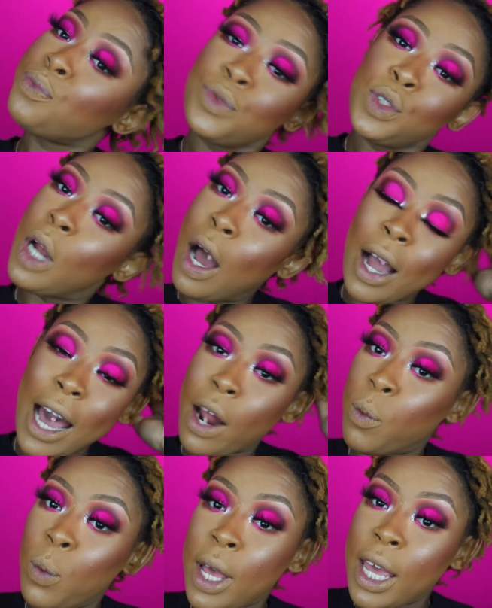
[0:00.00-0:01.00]
Y'all got
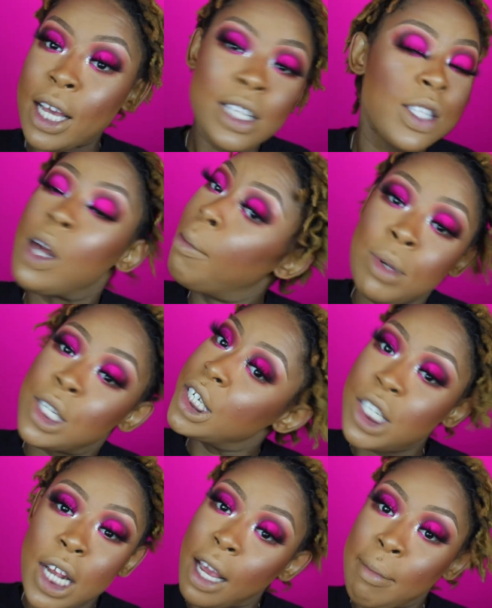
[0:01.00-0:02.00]
a wig, so I'm gonna
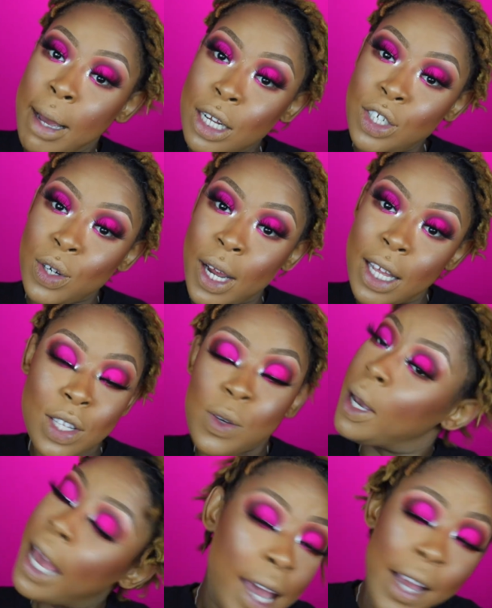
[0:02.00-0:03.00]
just shake my dress,
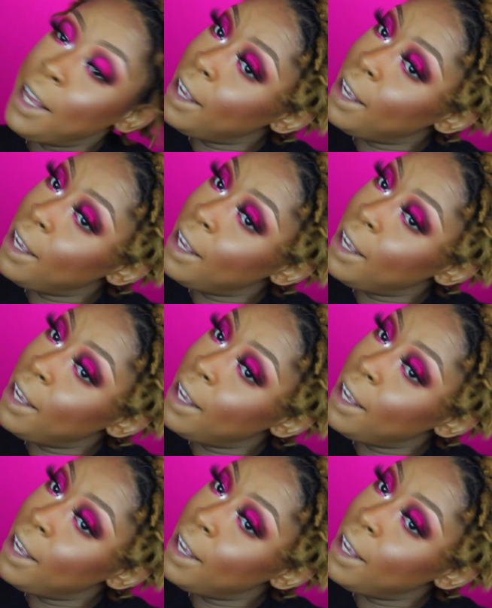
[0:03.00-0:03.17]
okay?